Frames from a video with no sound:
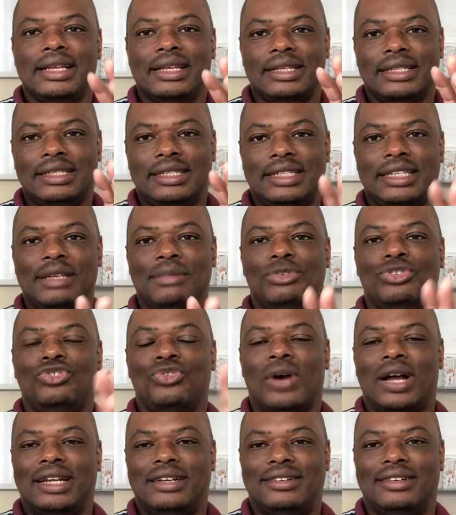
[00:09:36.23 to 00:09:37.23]
seems to
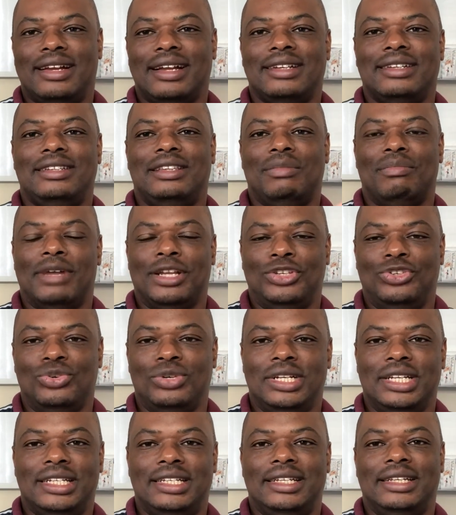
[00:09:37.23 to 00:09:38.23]
attract the
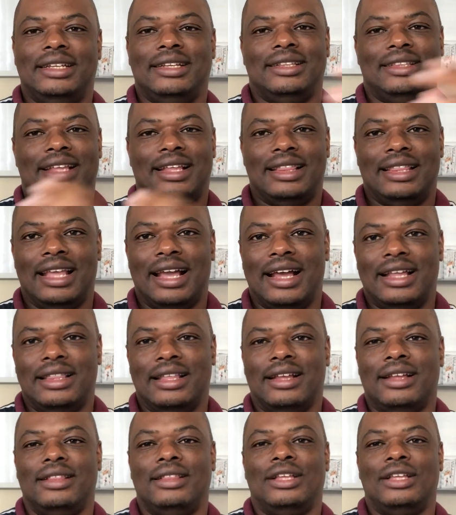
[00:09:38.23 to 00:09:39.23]
majority than the
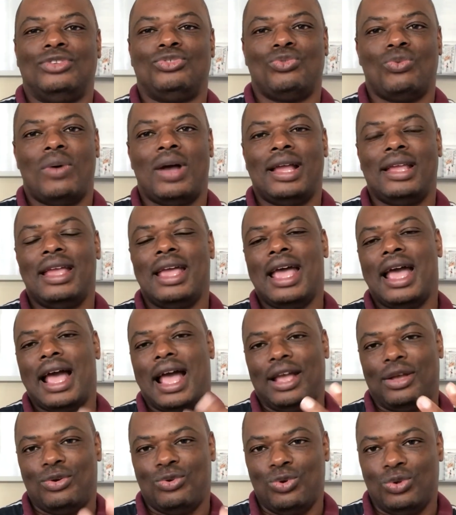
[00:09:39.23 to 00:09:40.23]
other. That's why I
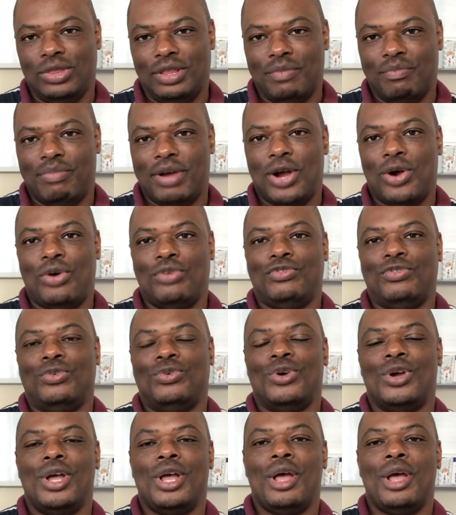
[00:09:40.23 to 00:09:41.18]
call them powerful.